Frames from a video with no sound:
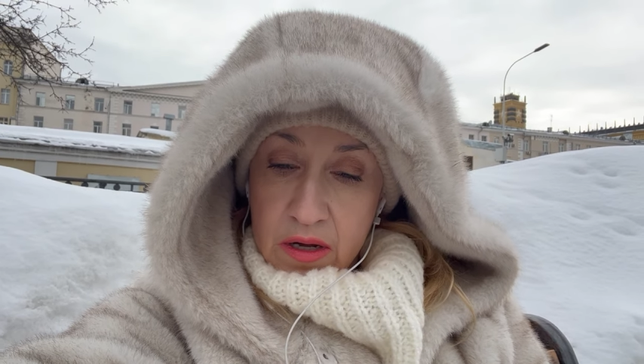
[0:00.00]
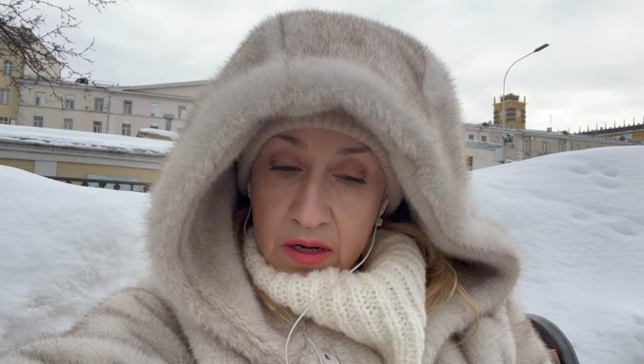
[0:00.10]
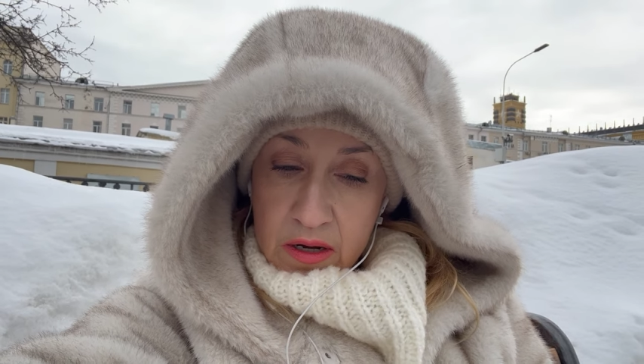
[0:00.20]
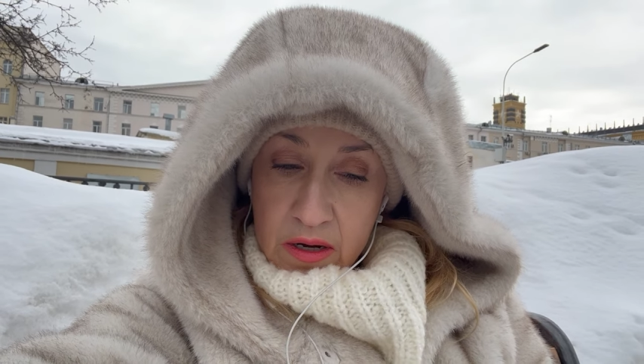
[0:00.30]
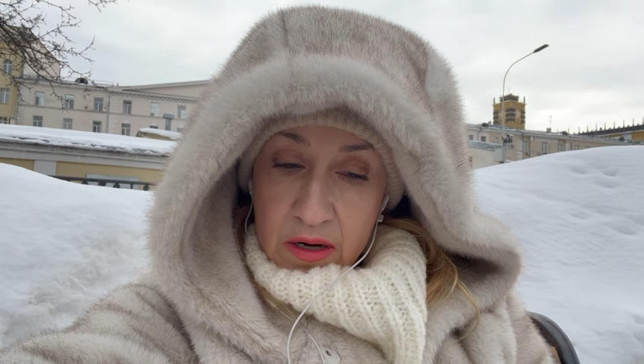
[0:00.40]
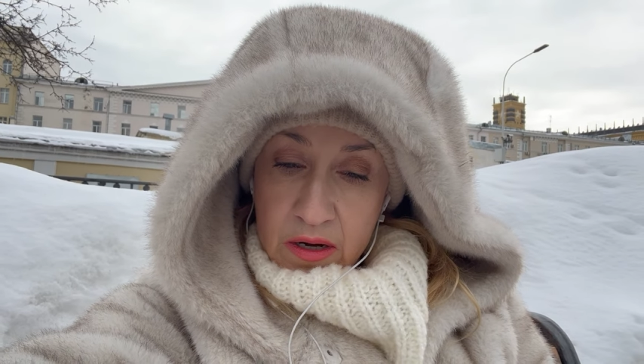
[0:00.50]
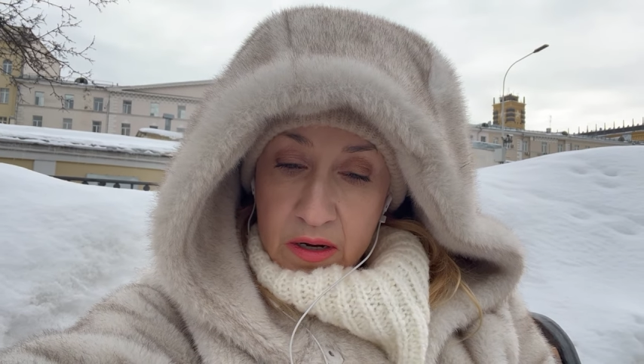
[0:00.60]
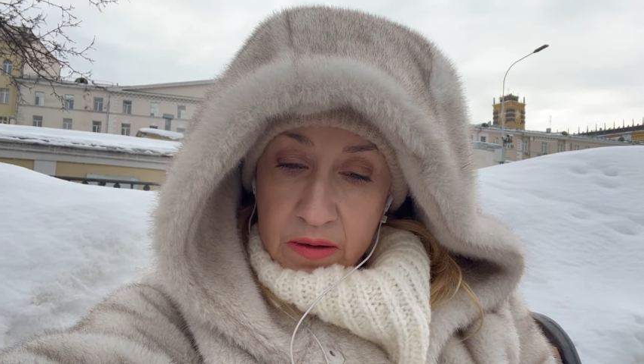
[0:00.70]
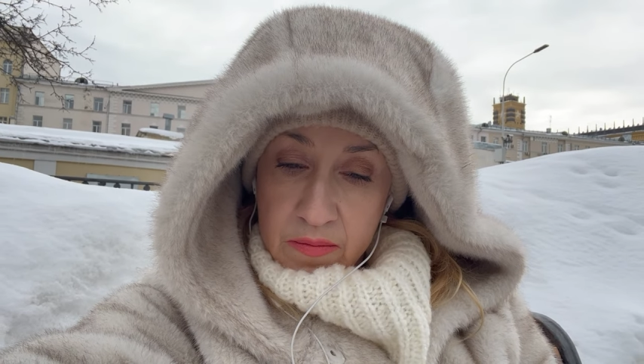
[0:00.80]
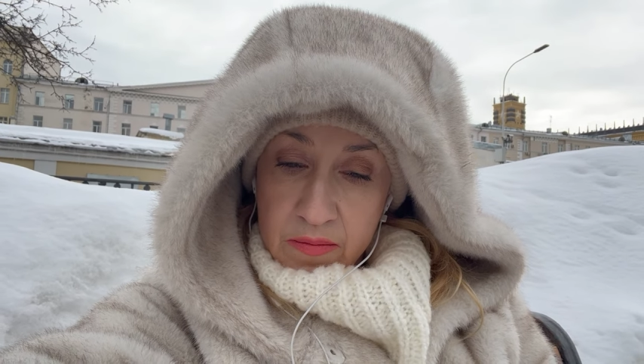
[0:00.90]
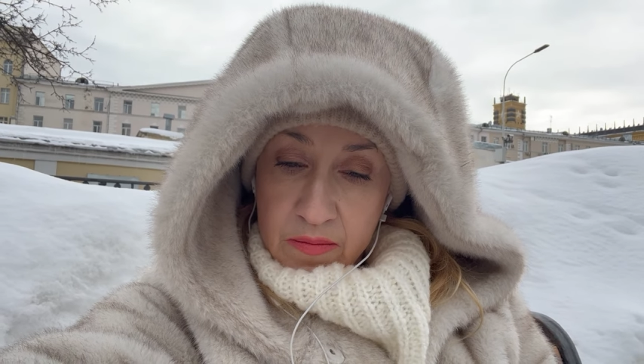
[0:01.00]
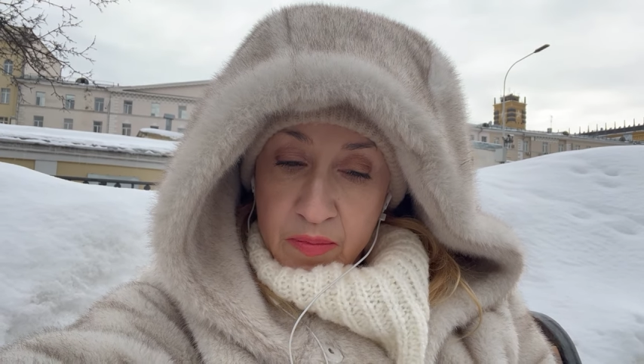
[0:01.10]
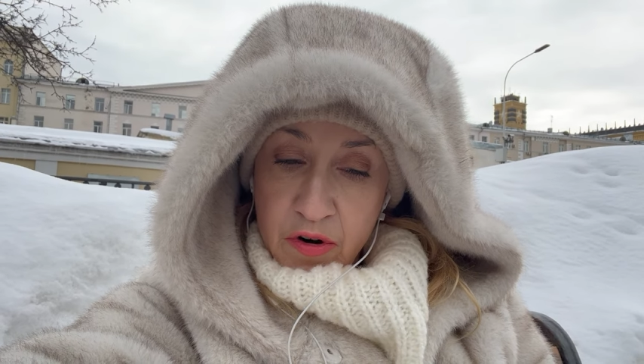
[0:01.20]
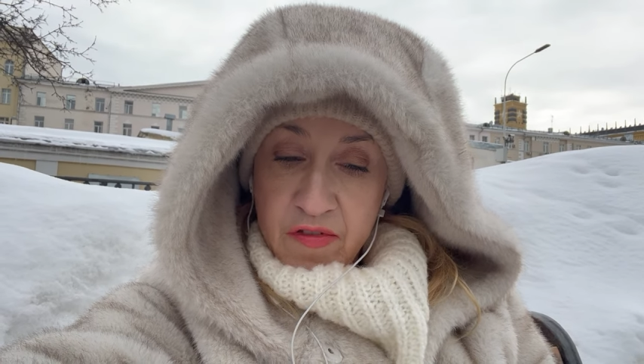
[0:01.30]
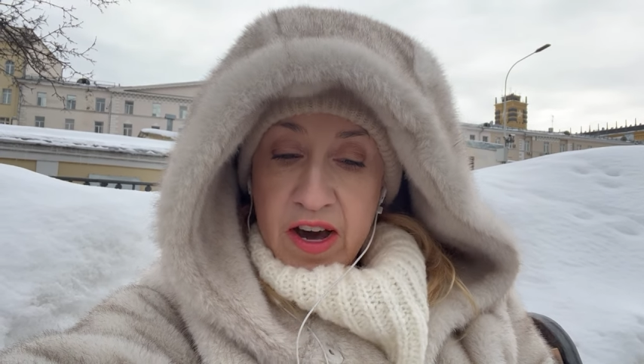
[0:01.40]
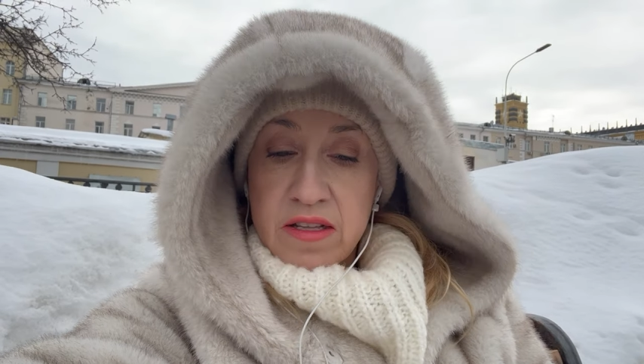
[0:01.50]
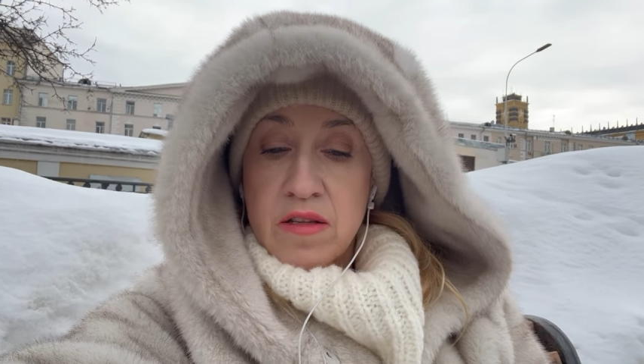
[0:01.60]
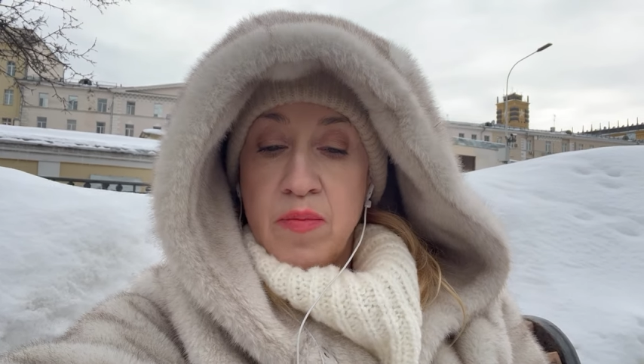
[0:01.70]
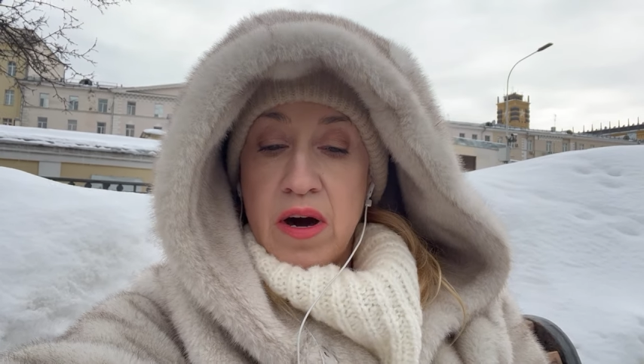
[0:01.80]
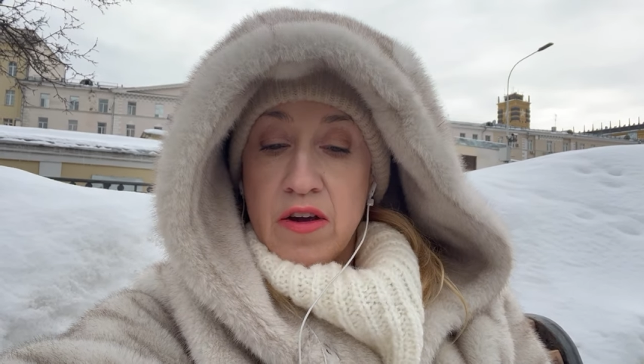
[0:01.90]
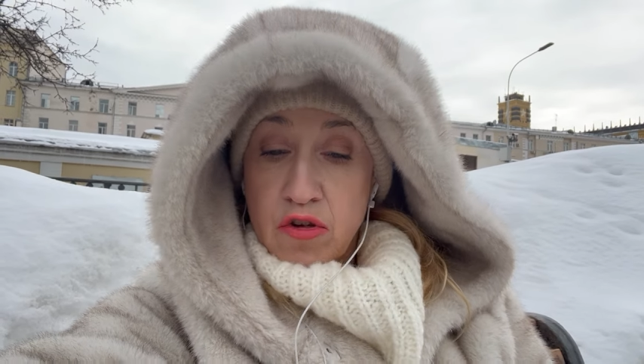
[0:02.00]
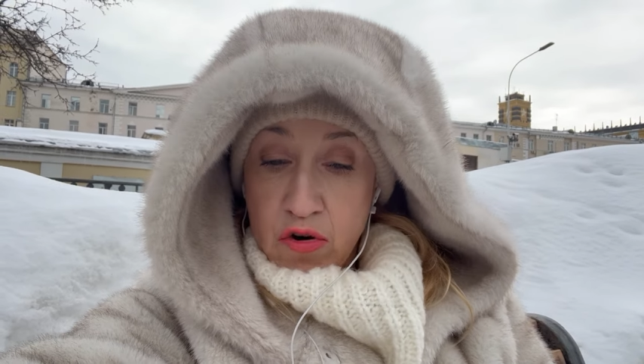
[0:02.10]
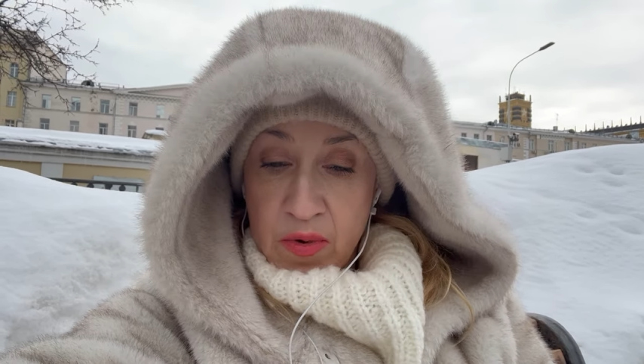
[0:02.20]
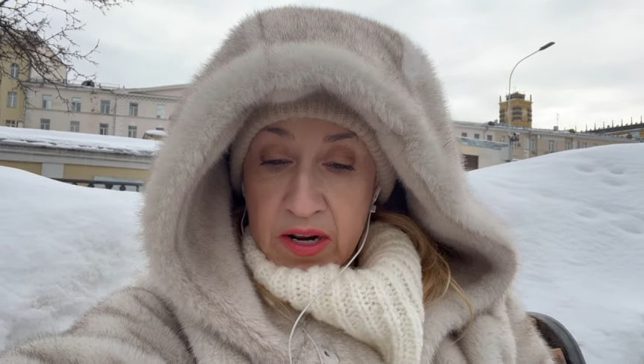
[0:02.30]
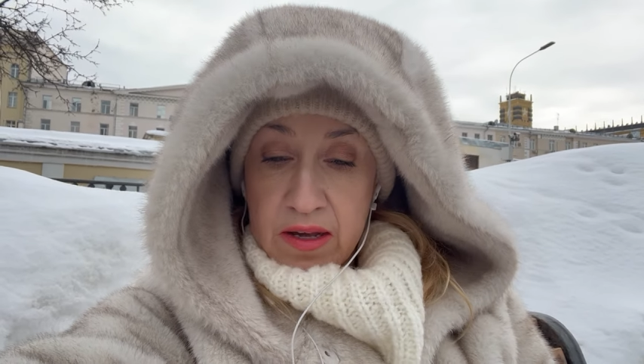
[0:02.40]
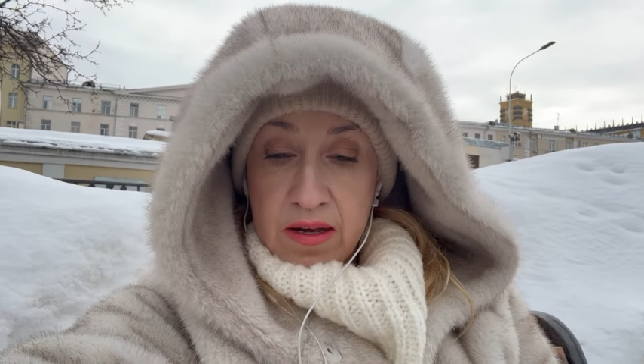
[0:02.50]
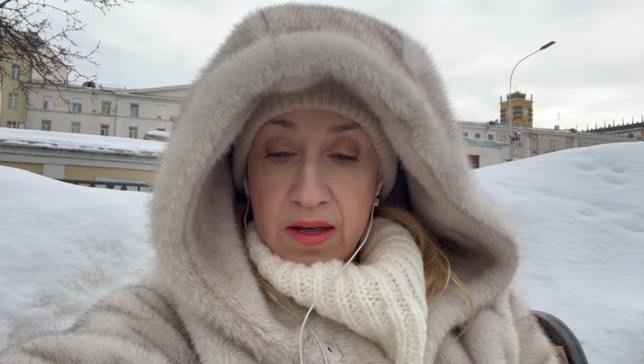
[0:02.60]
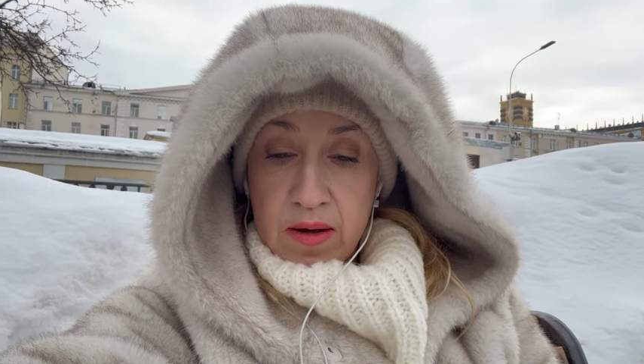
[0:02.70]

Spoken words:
provided by Germany,